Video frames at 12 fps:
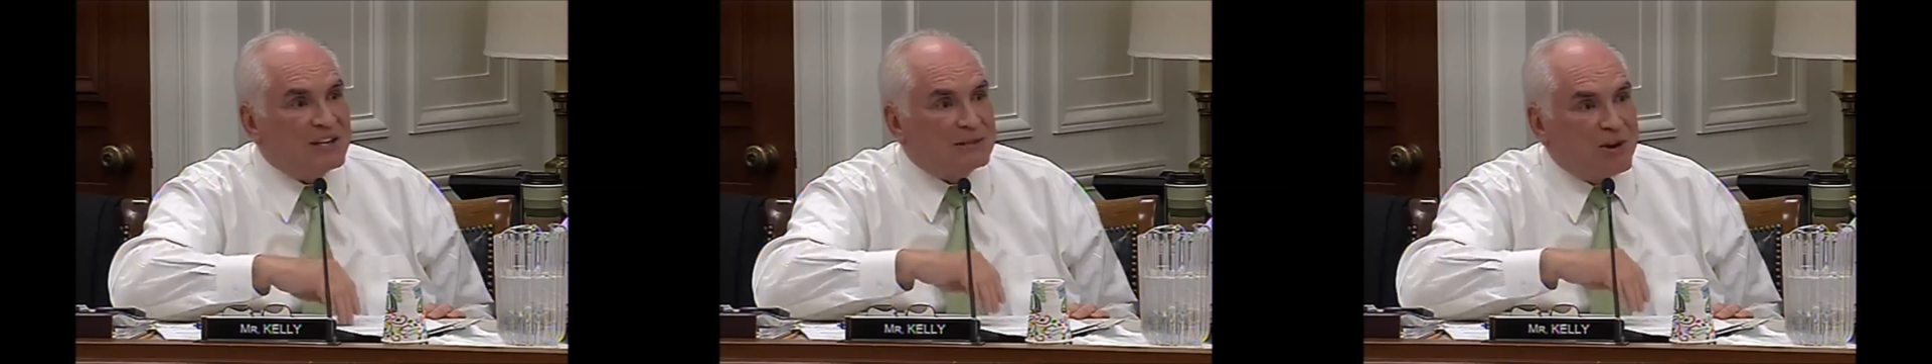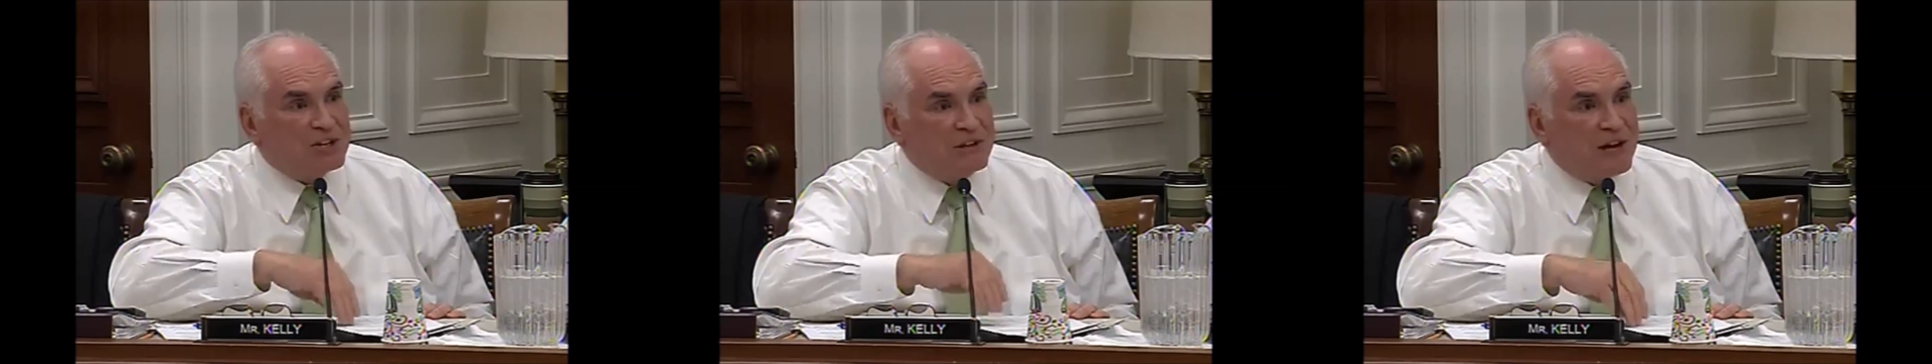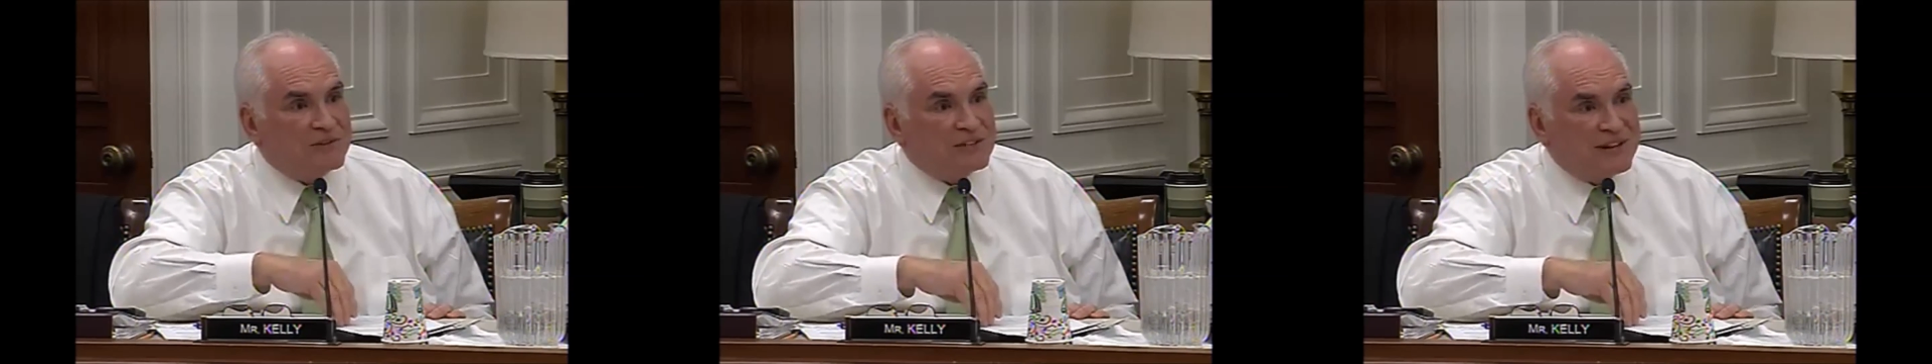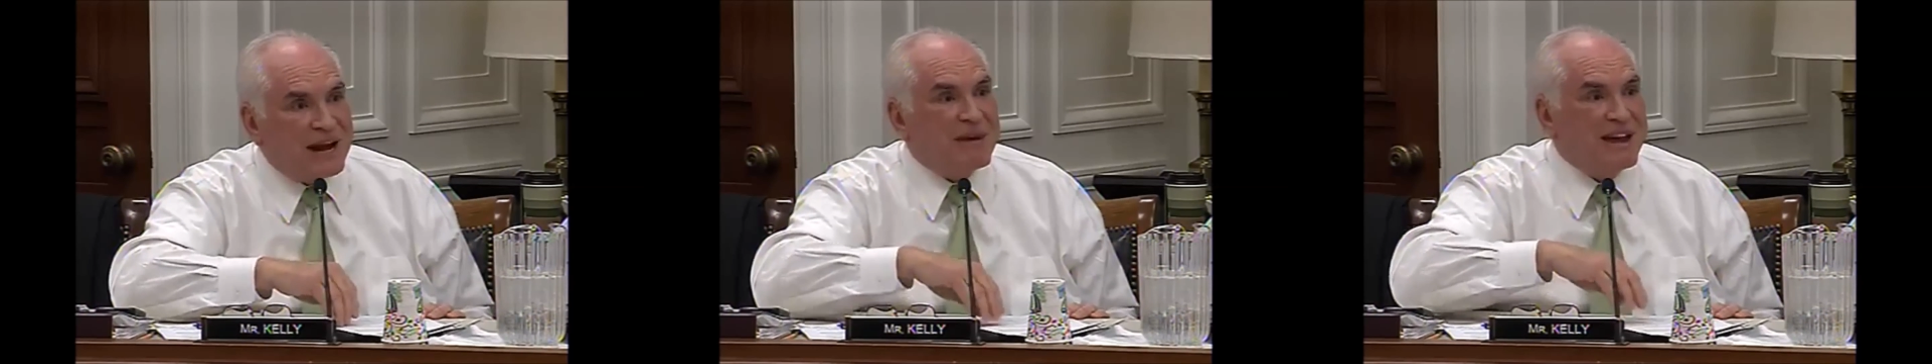especially not this
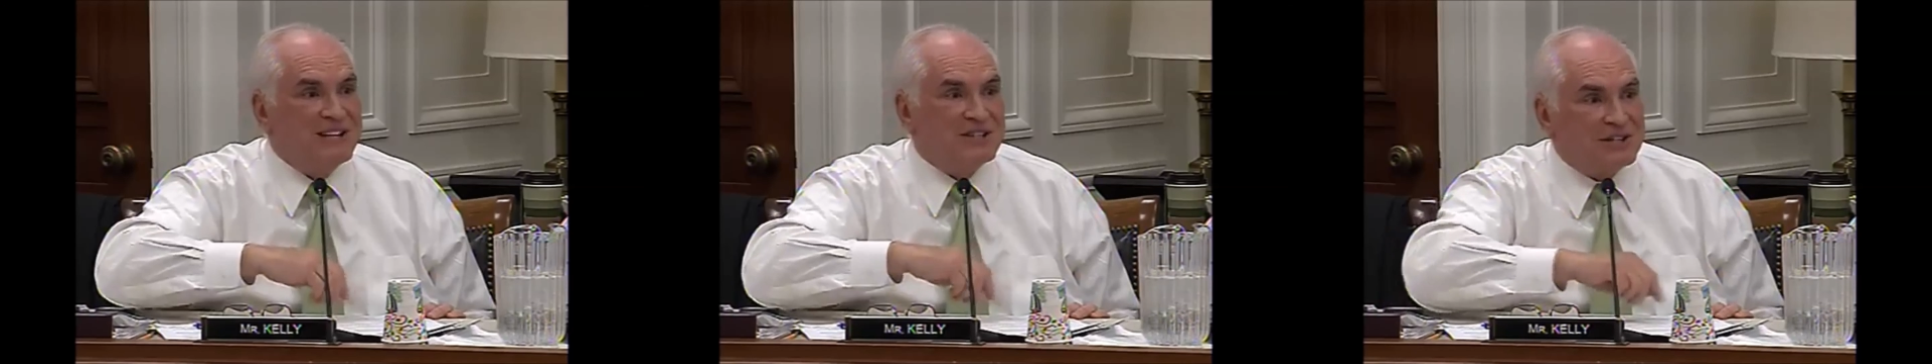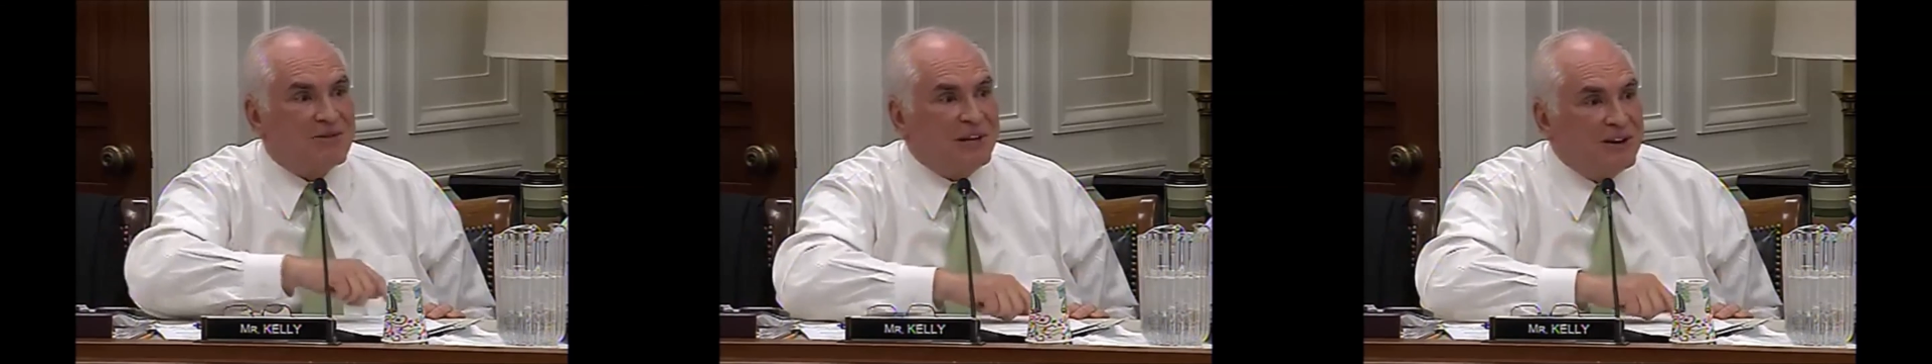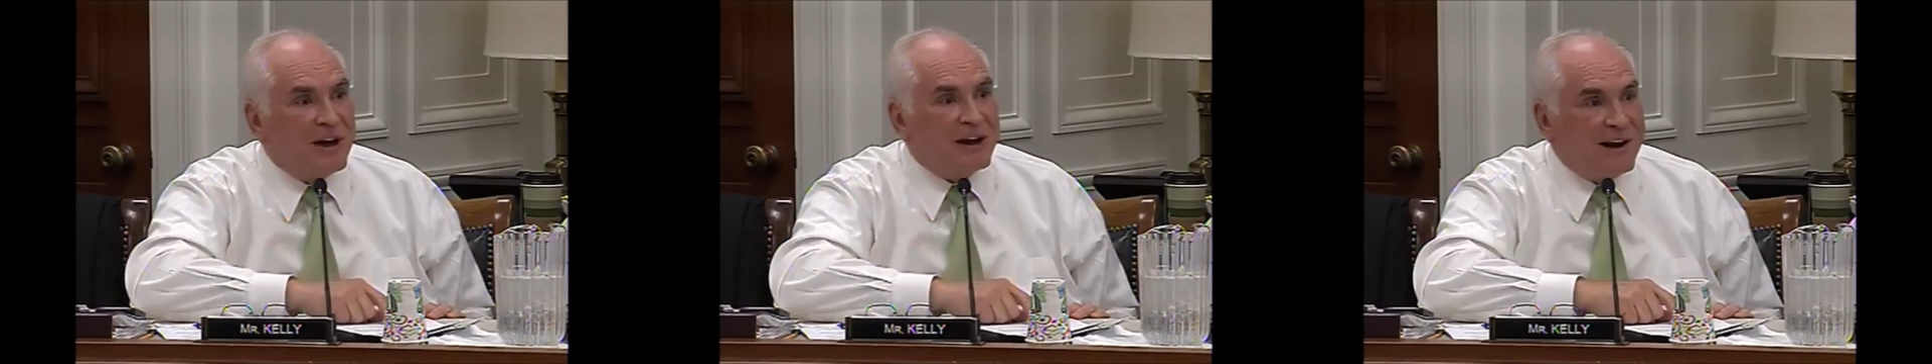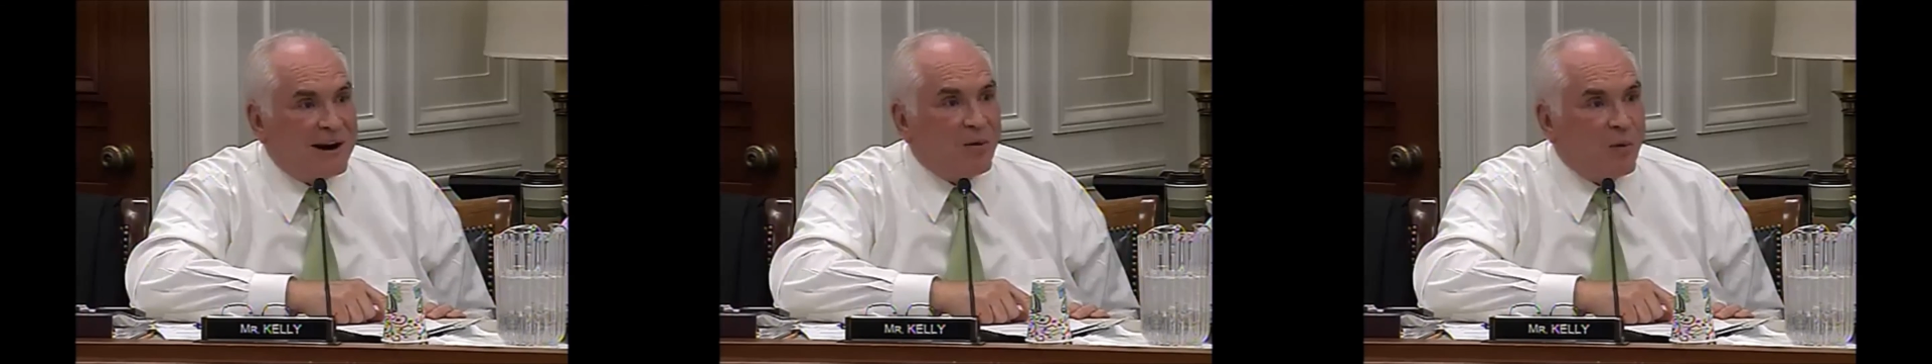time, and certainly not
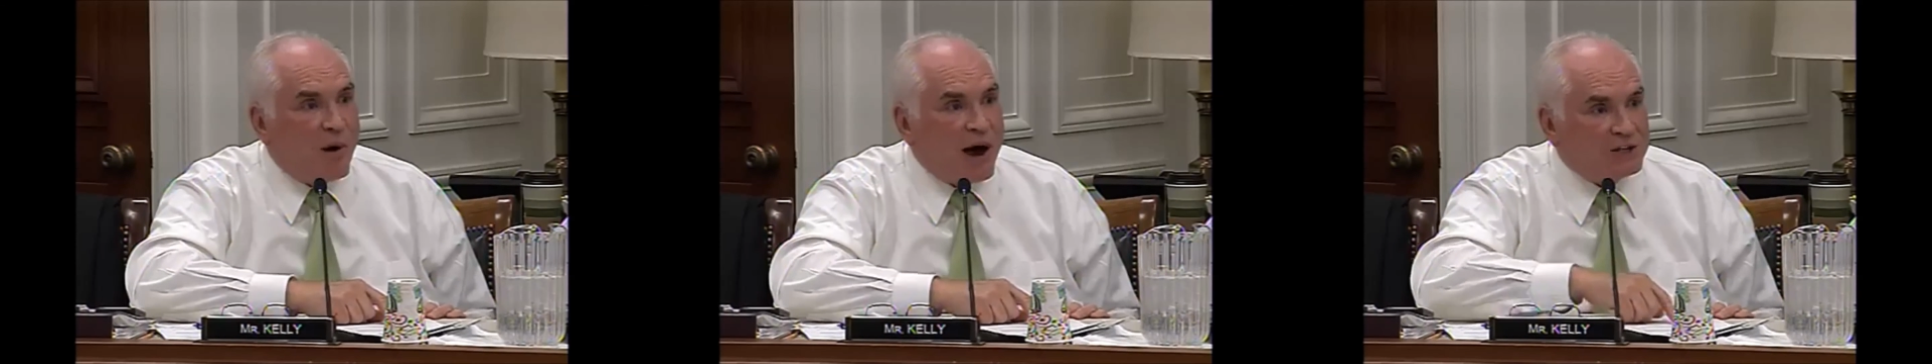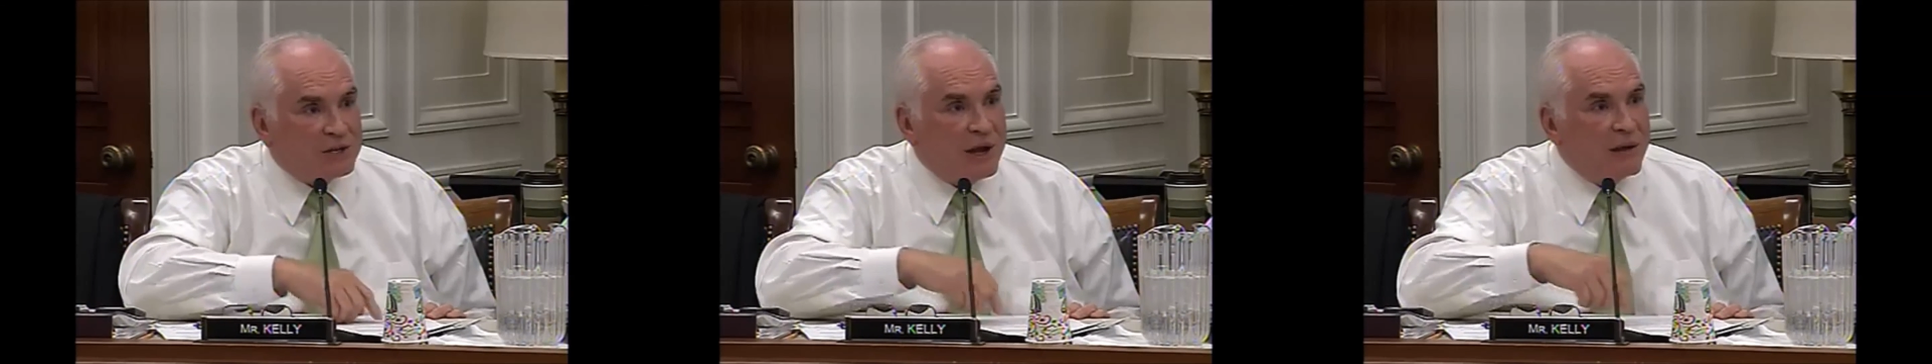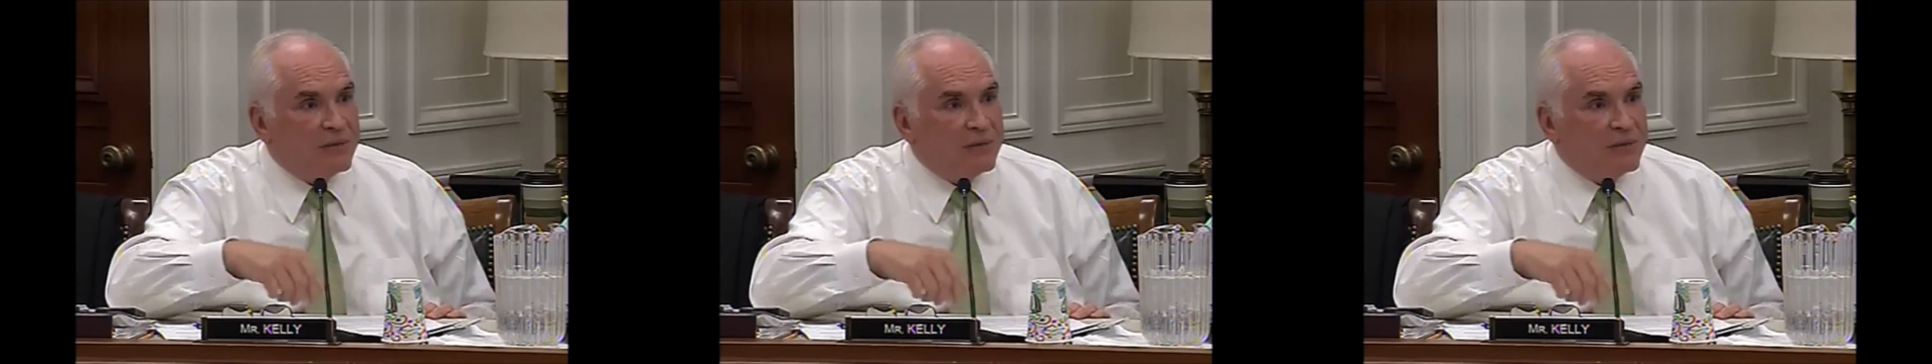on our watch.